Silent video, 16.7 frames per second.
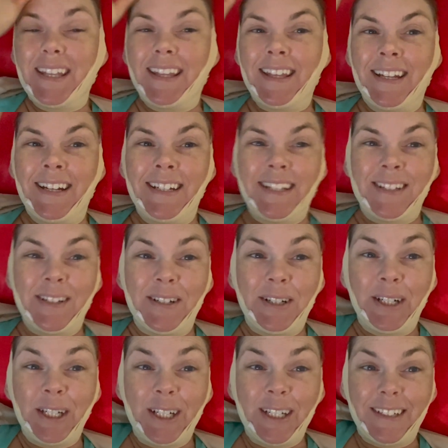and it doesn't
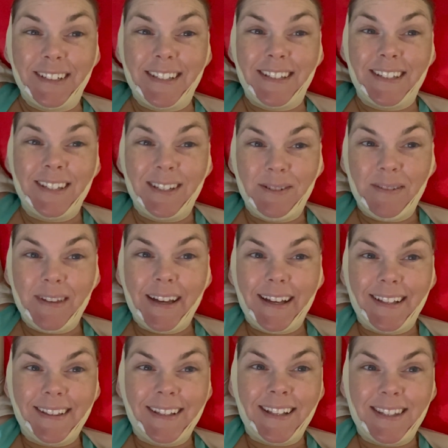hurt to do
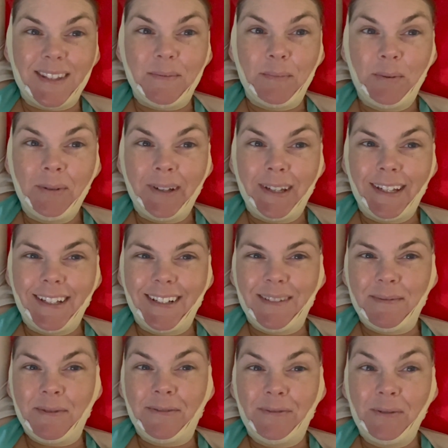that. That's the
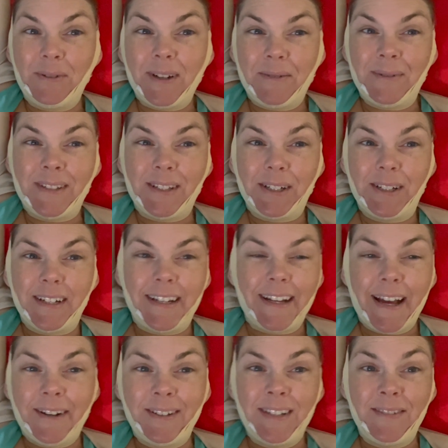point. Before it was hurting.
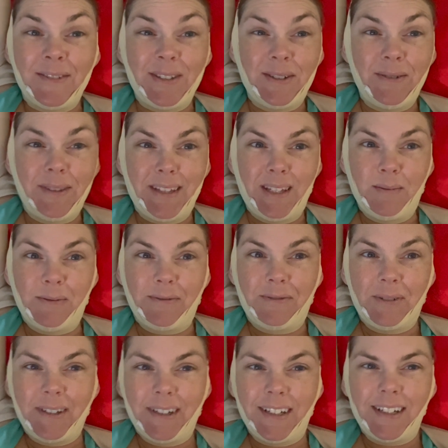I couldn't even do this
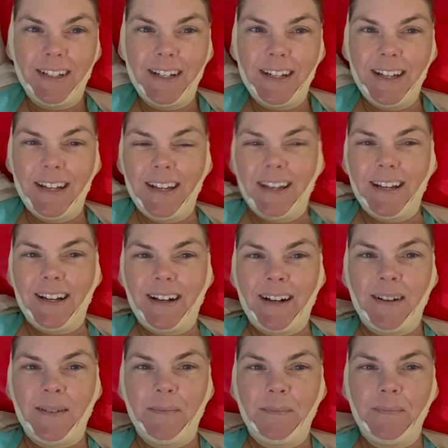before.
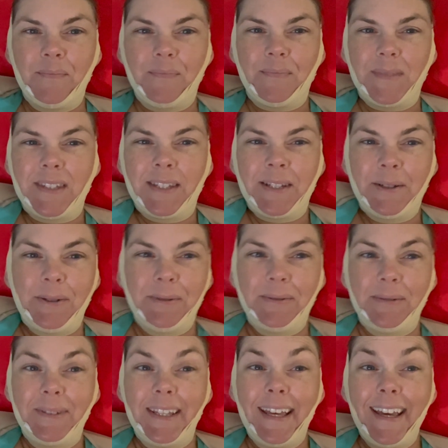Um, so,
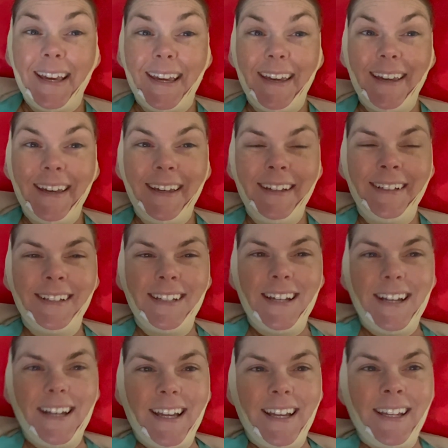yay.
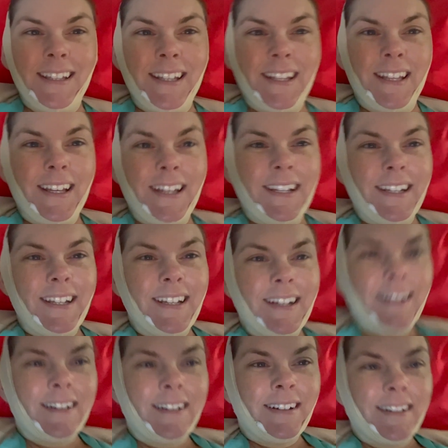And then
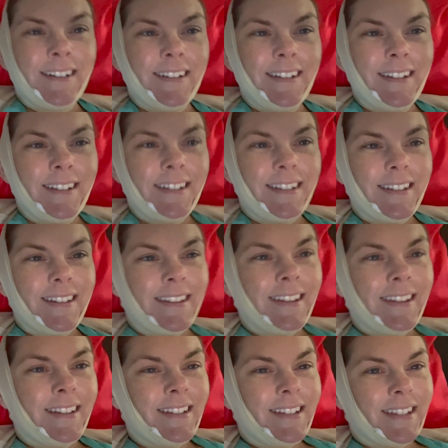on
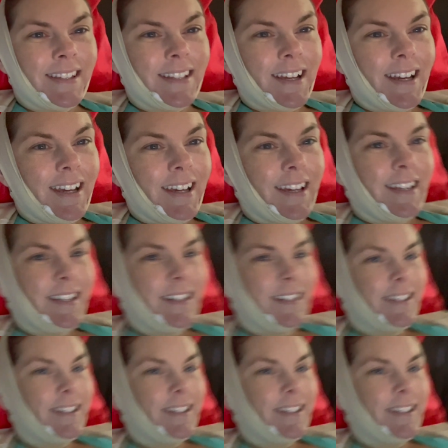this side,